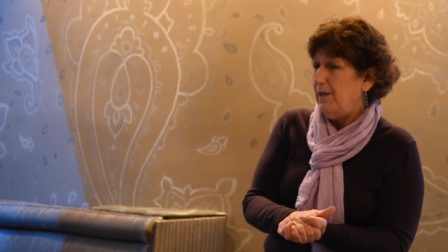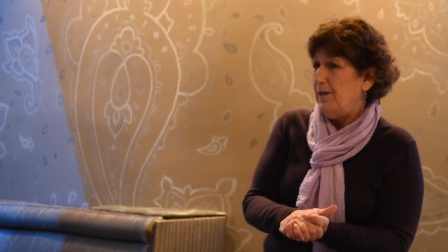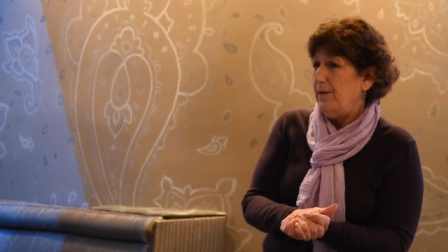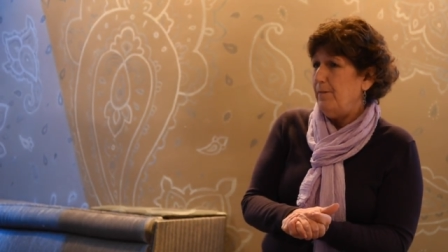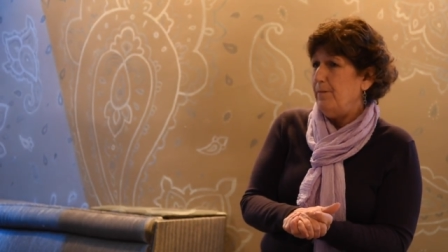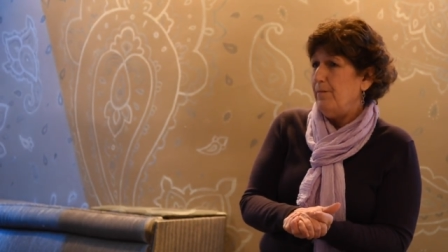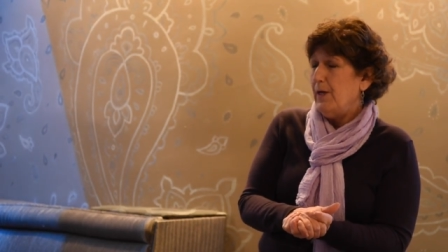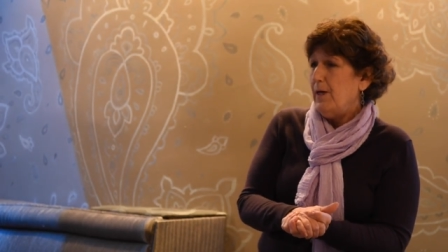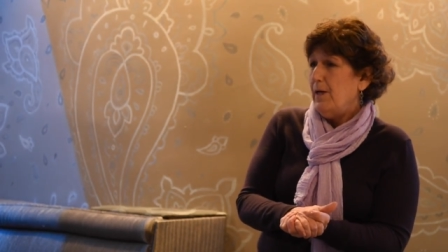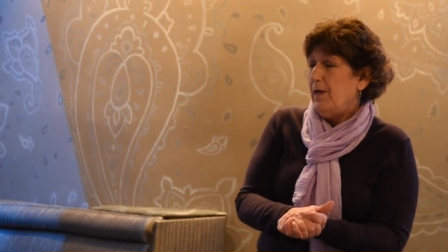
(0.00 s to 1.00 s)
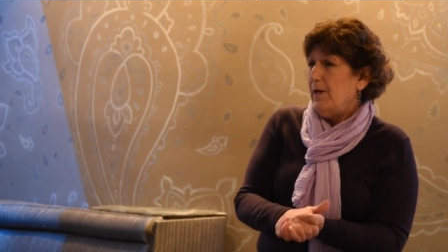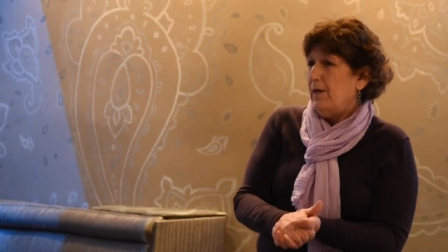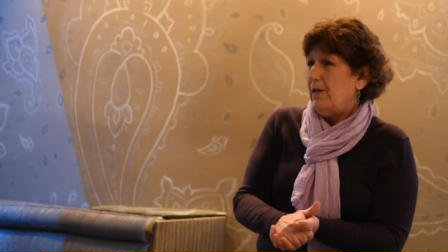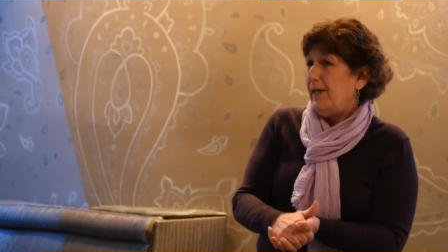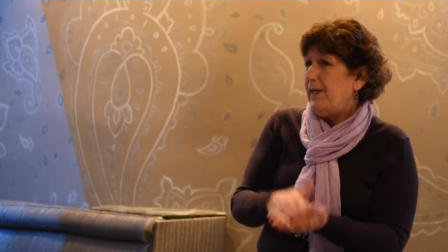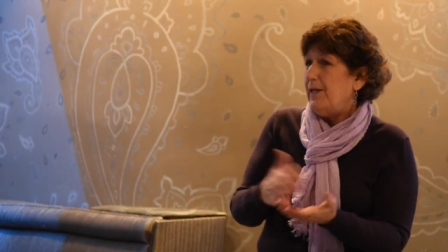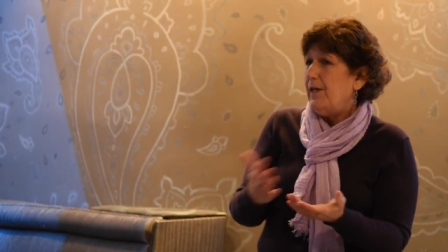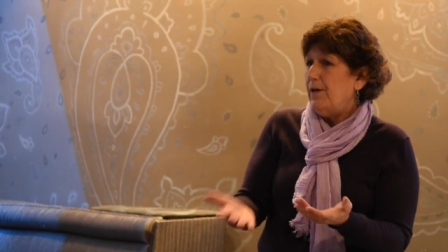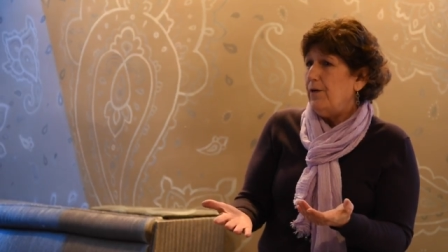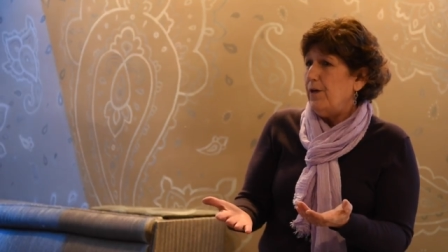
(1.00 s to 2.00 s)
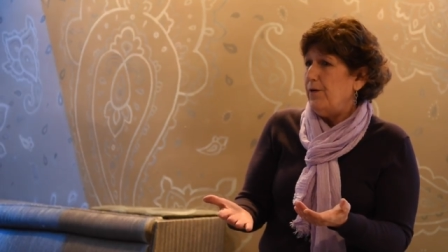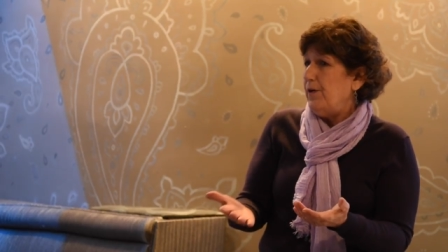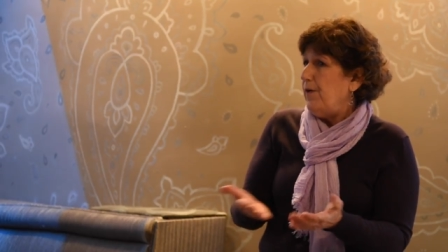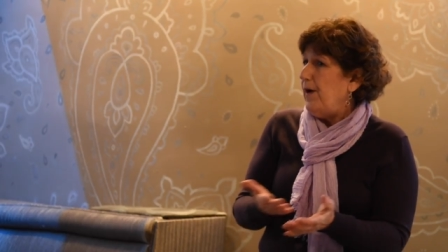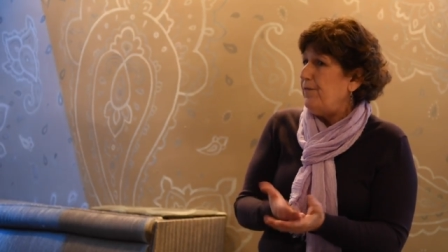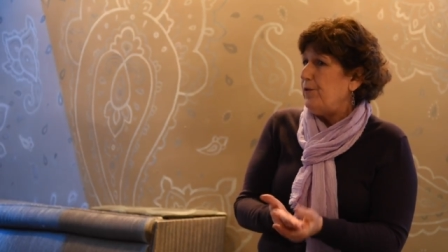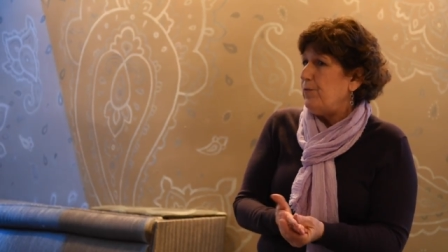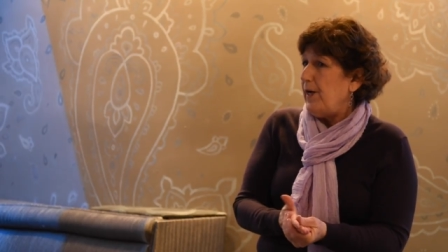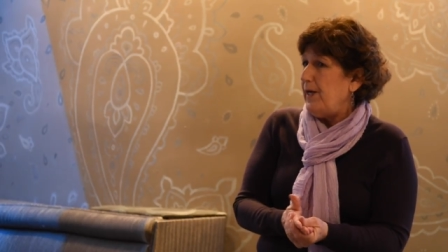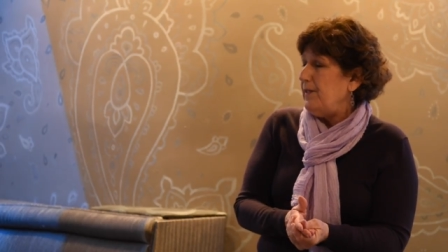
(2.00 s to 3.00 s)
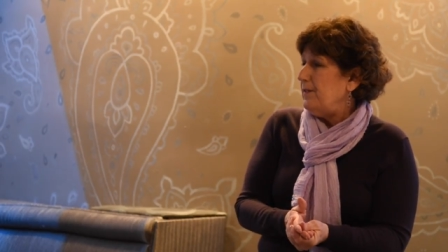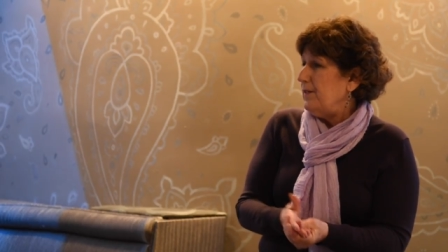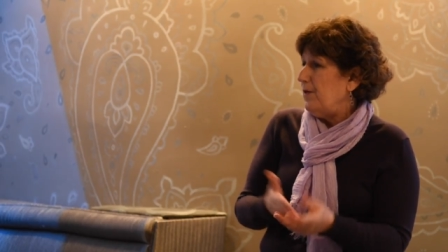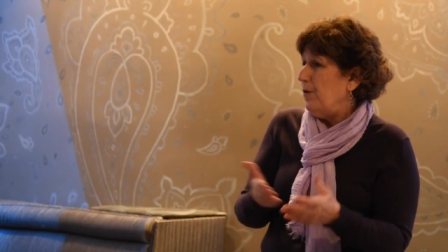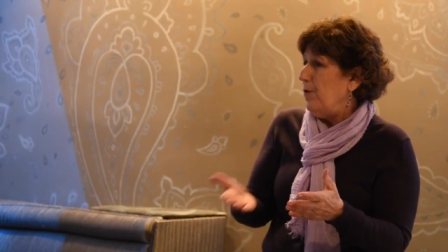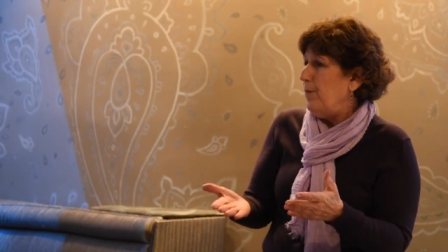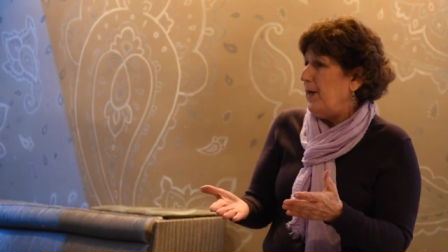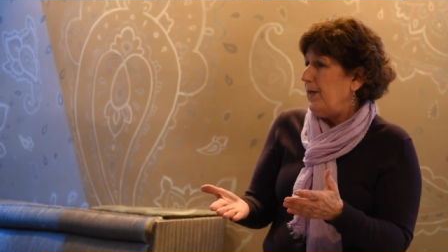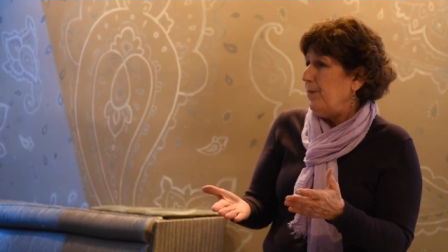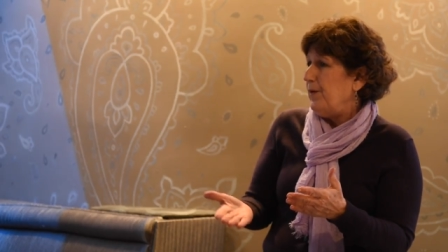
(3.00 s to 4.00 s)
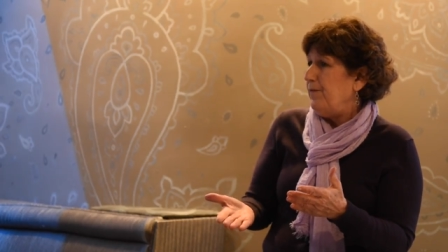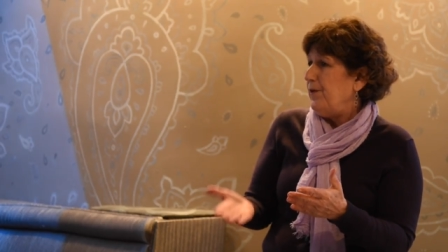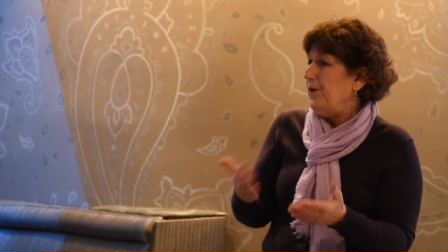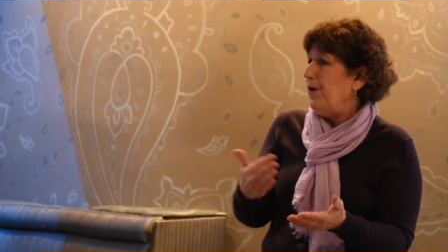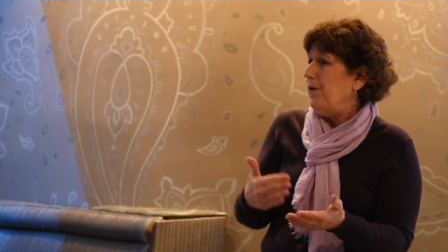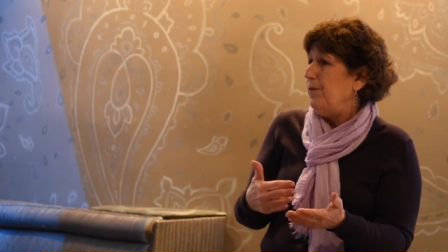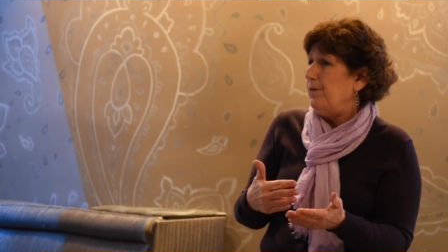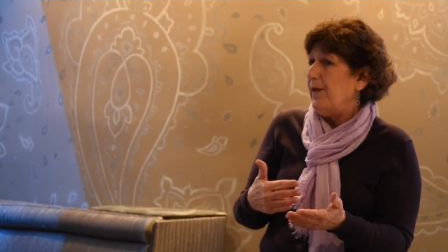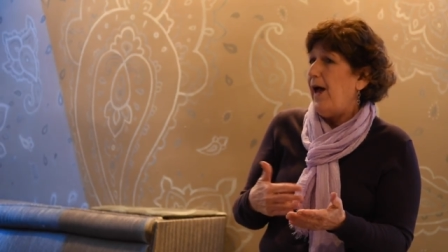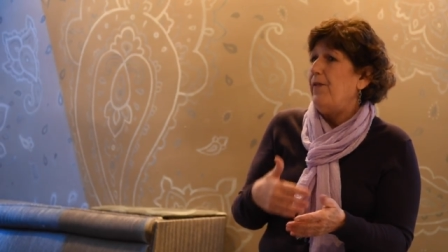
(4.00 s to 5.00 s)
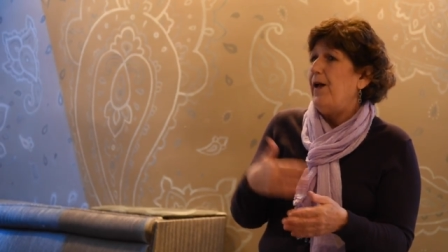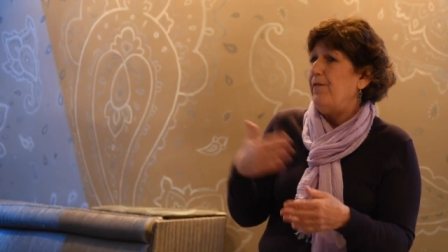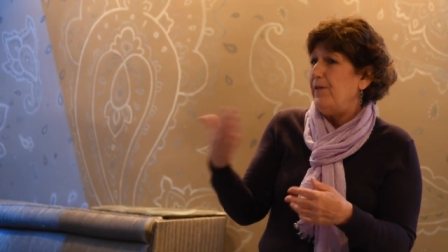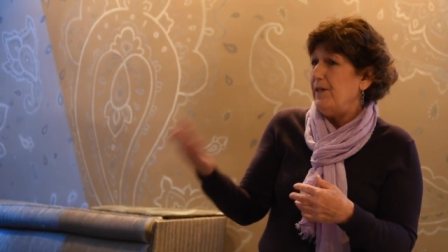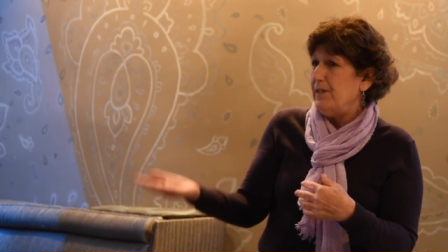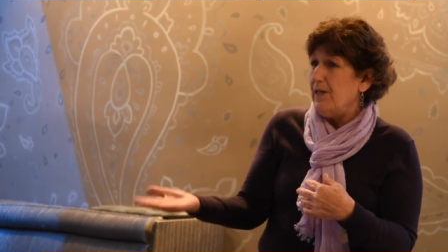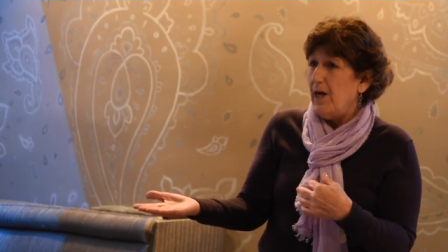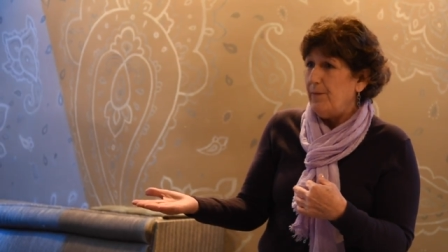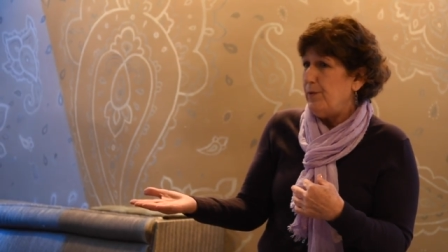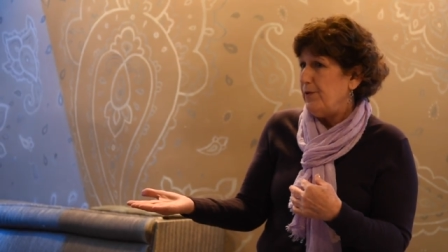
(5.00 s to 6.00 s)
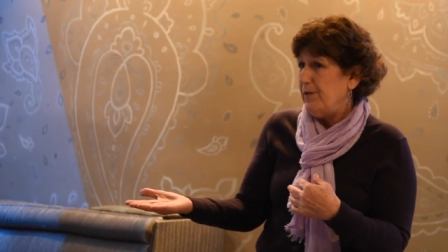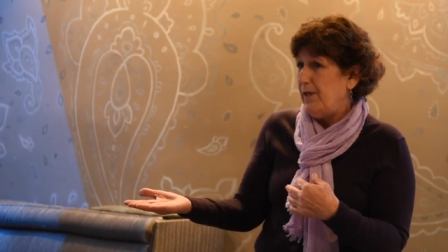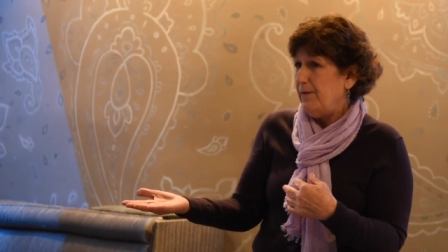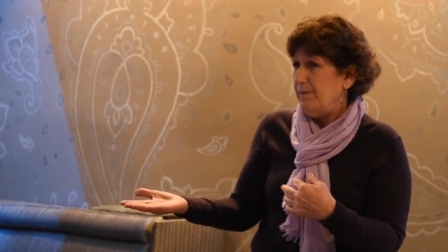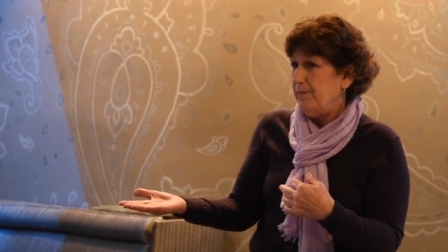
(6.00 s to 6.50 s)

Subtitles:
like Indiegogo, you don't have to raise the goal money, but if you don't, now that fee is 9%.